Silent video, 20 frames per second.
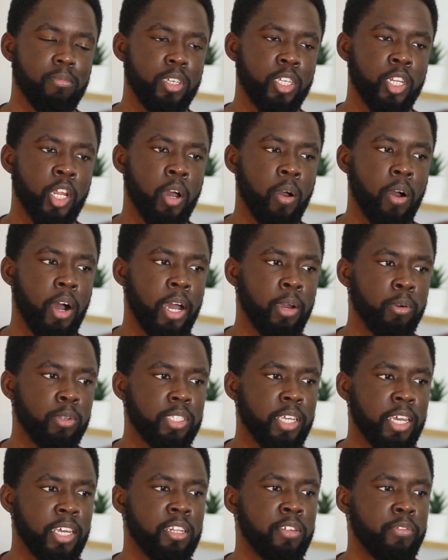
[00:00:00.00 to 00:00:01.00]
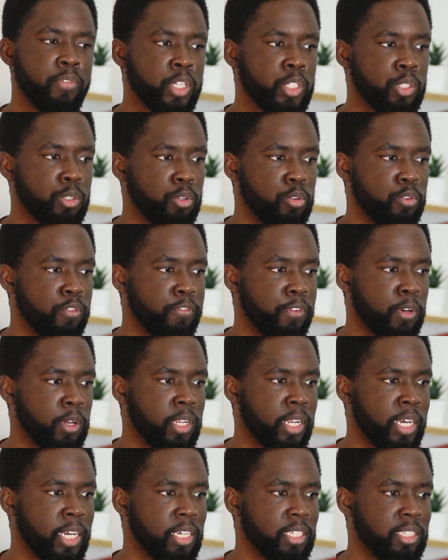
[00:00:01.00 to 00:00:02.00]
I was that individual who felt
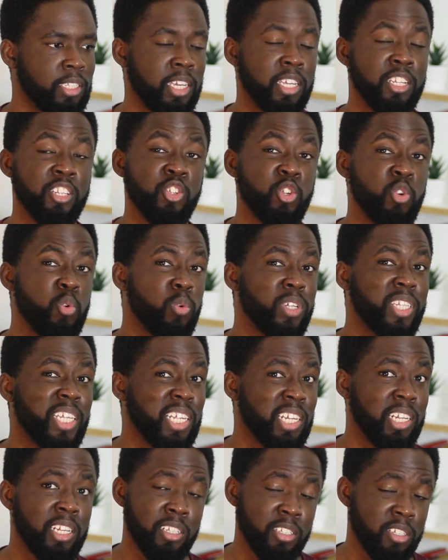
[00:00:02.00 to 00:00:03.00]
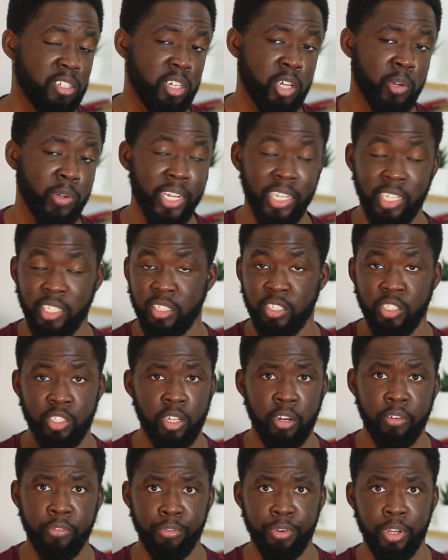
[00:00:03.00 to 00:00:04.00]
like they knew what they needed to know and I could
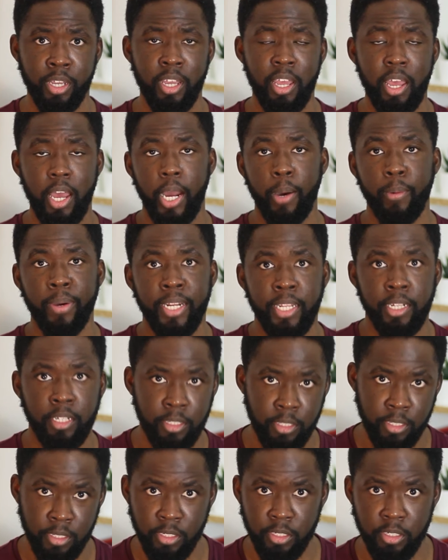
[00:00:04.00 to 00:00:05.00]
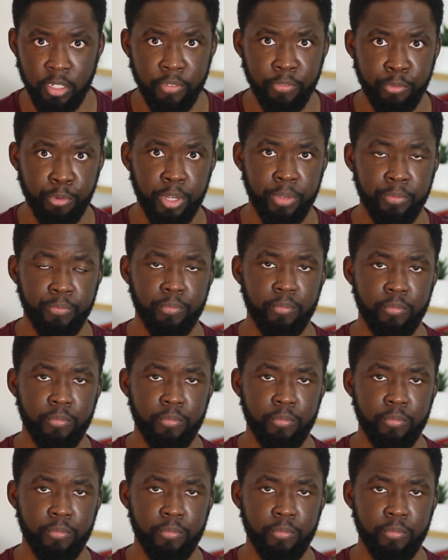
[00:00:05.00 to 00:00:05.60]
discover it how I needed to discover it.